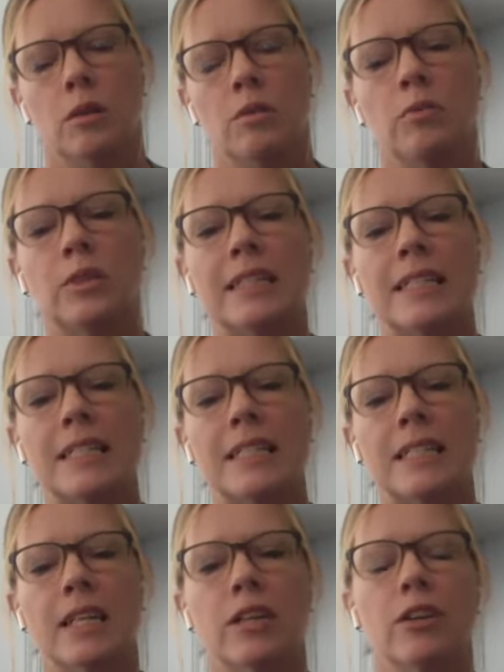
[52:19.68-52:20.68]
And release
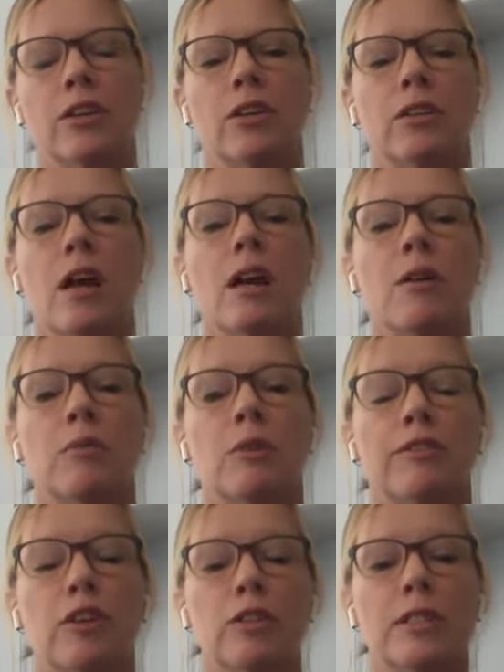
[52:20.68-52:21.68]
here,
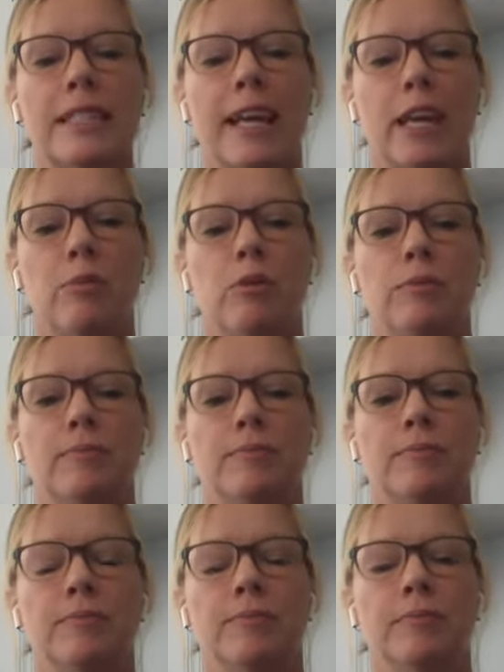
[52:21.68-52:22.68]
reverse table.
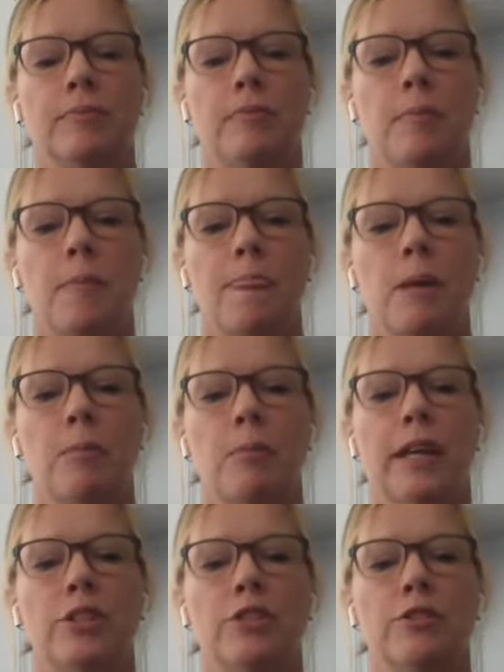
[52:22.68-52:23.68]

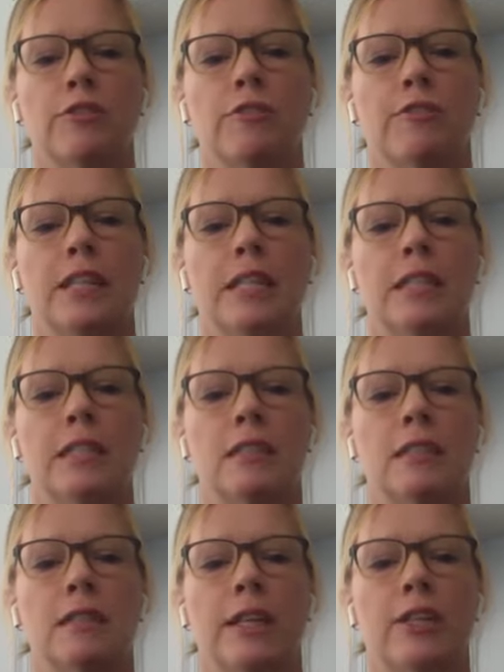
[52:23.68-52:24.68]
Plant your feet,
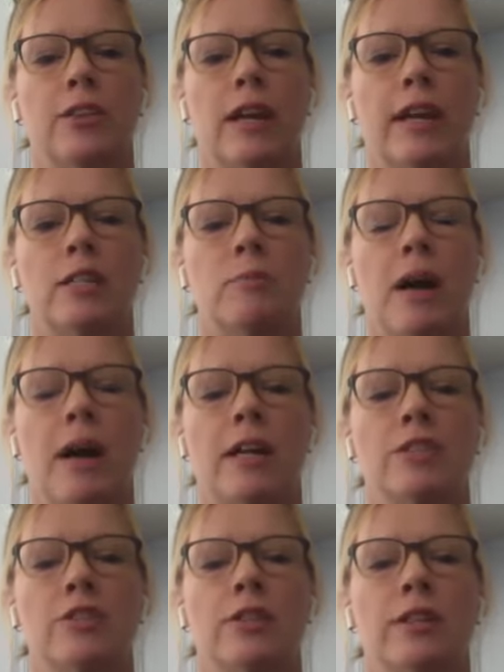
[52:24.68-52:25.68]
take your hands
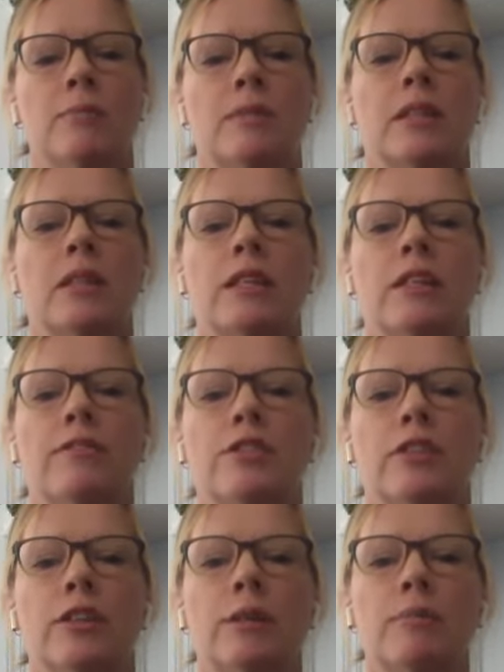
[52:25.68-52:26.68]
behind your hips,
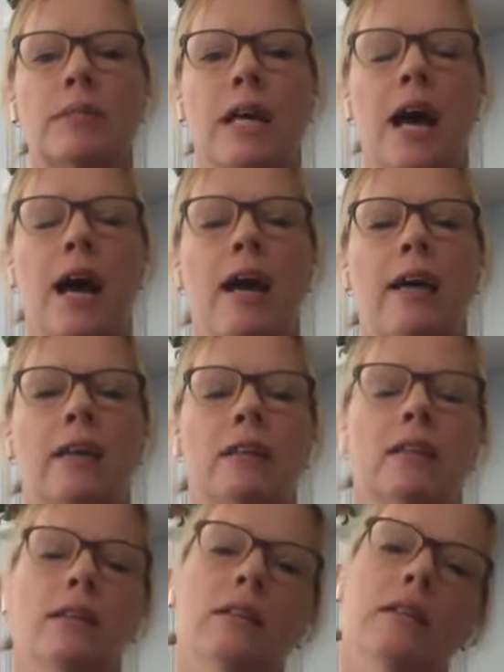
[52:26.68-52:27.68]
lift your hips high.
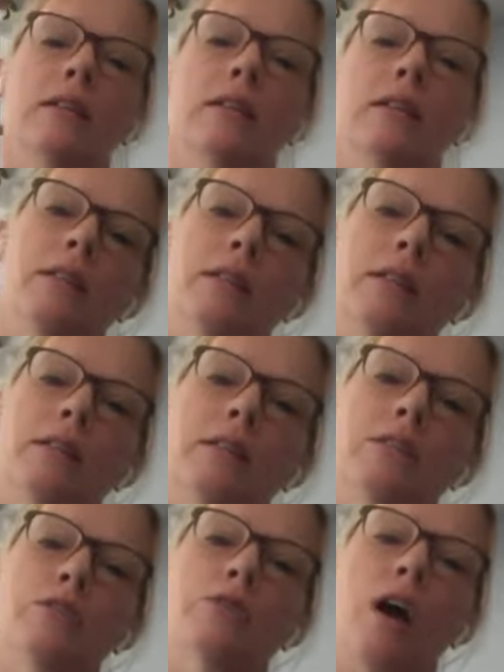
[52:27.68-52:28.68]

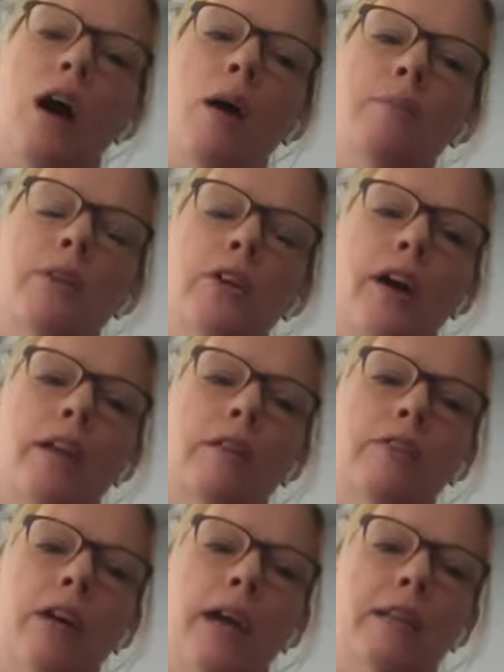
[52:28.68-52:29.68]
Drop the
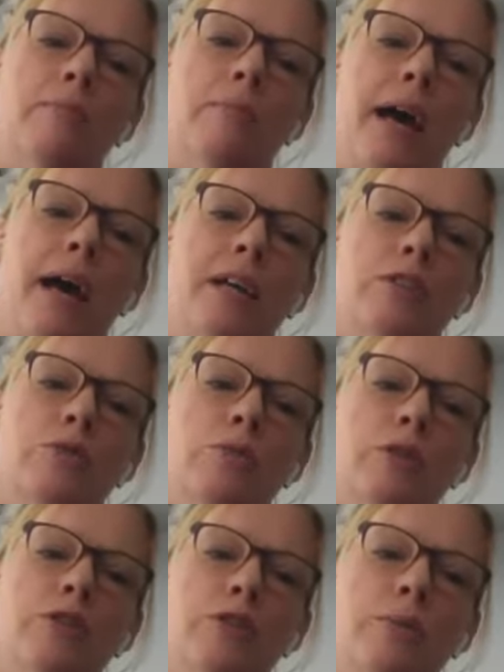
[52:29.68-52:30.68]
crown of your head back
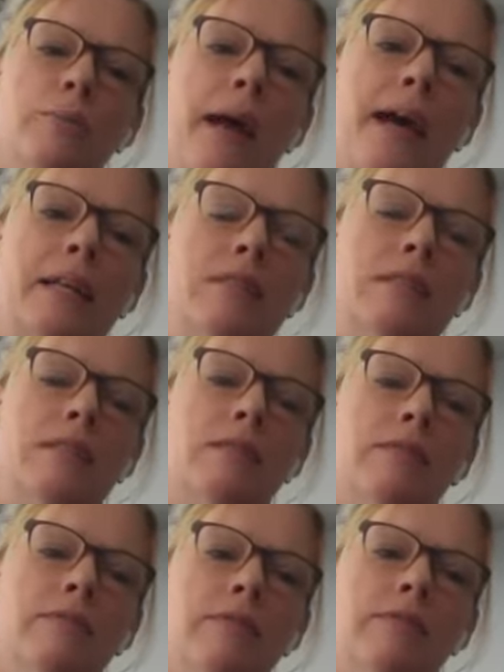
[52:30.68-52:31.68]
towards your mat.
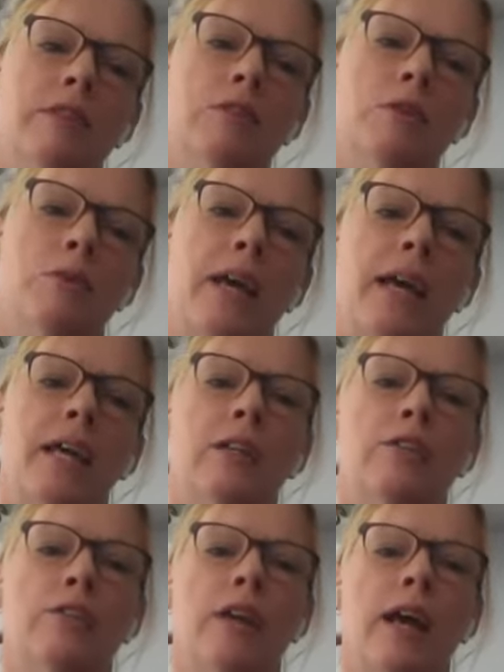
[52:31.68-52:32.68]
It feels okay
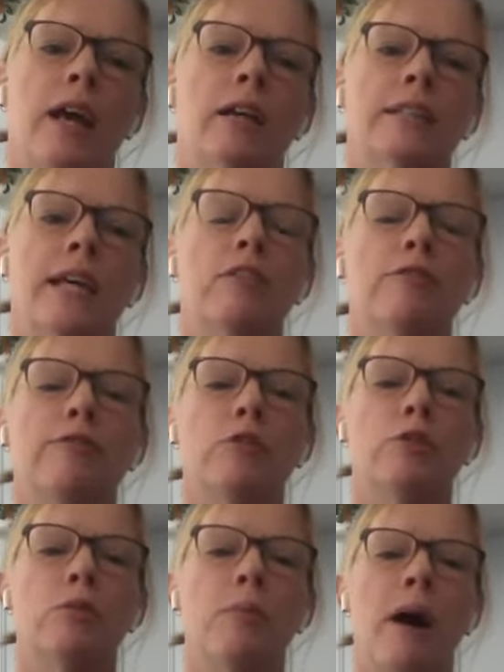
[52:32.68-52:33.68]
in your neck. Take a
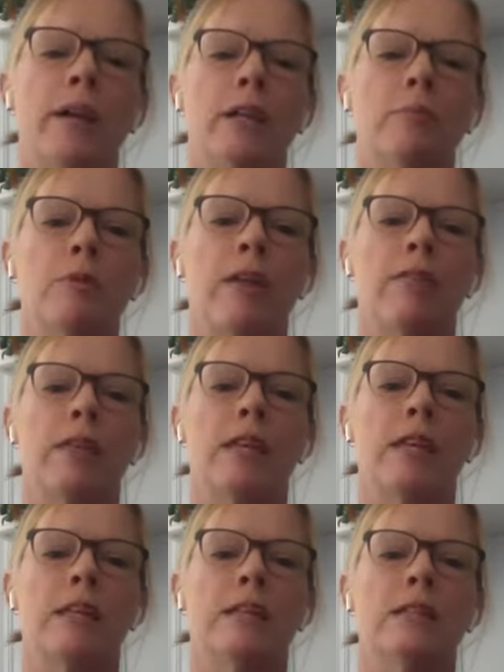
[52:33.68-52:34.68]
full body breath
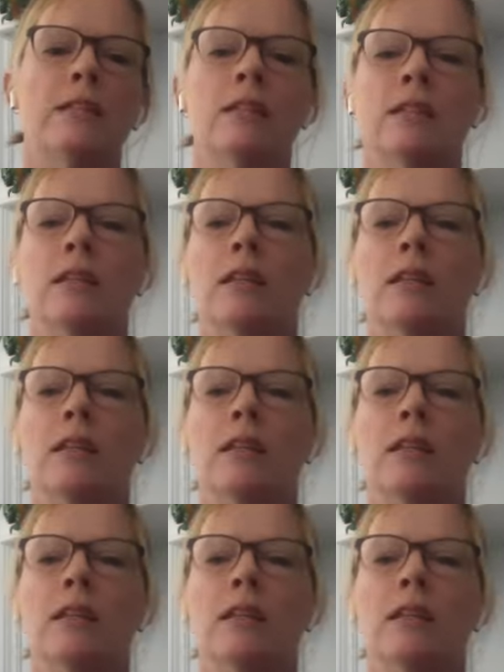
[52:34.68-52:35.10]
in.